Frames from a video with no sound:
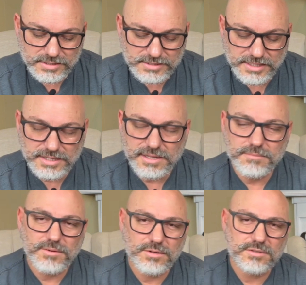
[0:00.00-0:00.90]
and said to
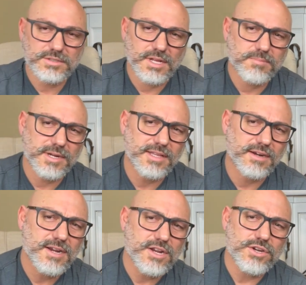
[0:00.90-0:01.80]
them," stop right
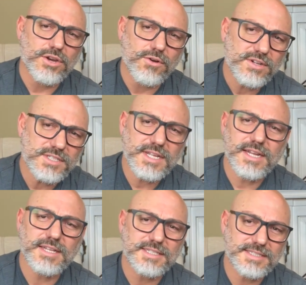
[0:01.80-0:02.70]
there. Notice
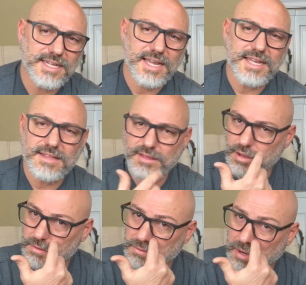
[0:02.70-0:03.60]
that the second
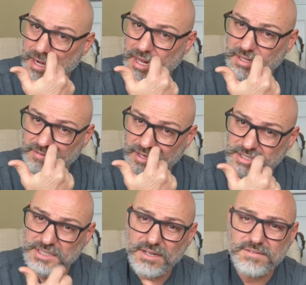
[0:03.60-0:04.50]
that you try and elevate
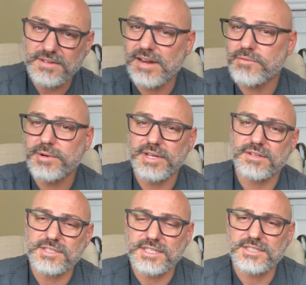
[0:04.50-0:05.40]
yourself, everybody
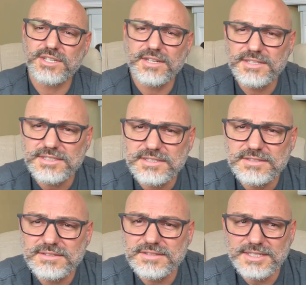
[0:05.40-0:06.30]
else gets jealous.
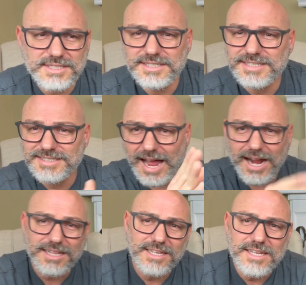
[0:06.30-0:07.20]
This is
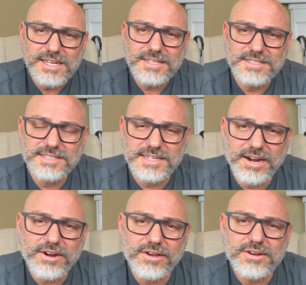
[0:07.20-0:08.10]
exactly the
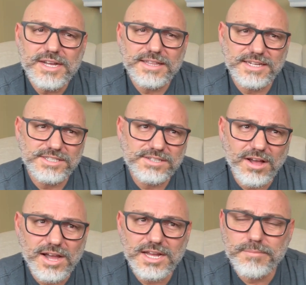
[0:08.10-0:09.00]
scenario that he's
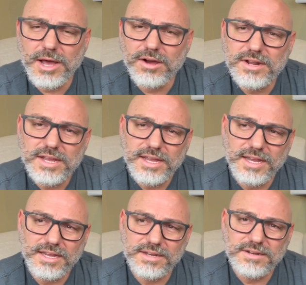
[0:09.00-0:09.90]
talking about
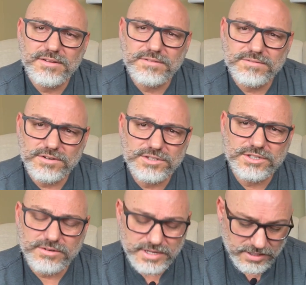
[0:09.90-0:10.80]
in
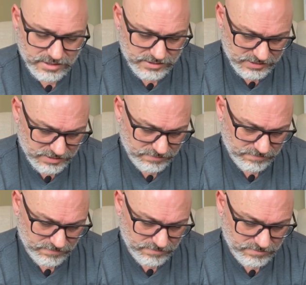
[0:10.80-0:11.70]
1 Corinthians.
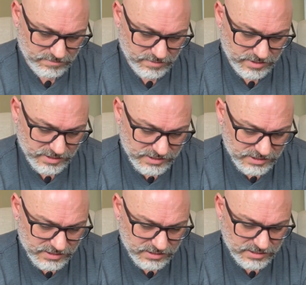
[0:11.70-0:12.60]
And this
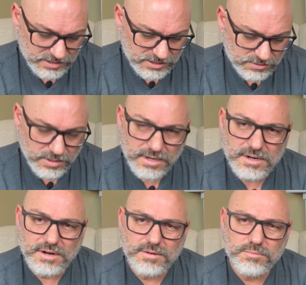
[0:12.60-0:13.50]
is where